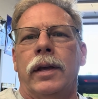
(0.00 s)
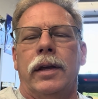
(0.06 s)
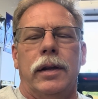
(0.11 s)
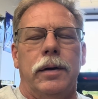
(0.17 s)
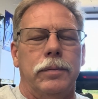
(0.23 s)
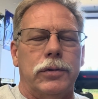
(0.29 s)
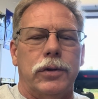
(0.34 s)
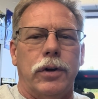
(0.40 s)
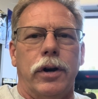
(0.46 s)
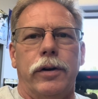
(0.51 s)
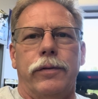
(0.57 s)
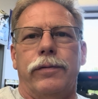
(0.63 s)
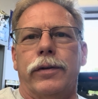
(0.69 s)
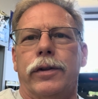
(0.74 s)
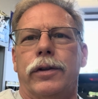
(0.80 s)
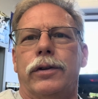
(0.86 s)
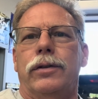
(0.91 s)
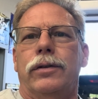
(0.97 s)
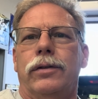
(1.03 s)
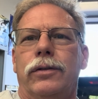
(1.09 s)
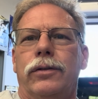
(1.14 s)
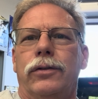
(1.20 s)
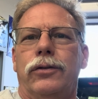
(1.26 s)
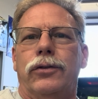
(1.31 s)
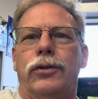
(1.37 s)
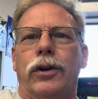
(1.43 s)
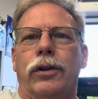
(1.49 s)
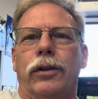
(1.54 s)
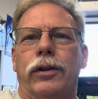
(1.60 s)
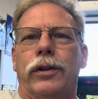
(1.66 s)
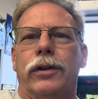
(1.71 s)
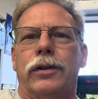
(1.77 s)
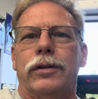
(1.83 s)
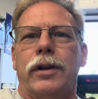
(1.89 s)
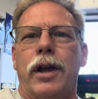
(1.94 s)
And I'm sorry for the
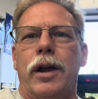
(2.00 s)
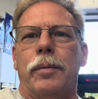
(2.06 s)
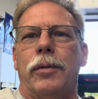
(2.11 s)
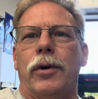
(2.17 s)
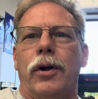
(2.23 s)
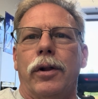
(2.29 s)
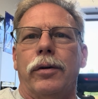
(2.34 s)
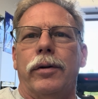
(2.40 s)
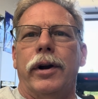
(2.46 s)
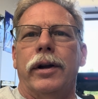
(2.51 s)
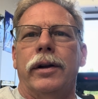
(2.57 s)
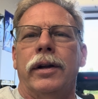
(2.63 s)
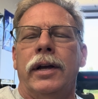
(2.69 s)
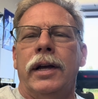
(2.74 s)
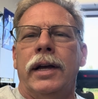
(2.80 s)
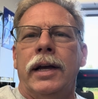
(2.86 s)
jiggling this camera all around.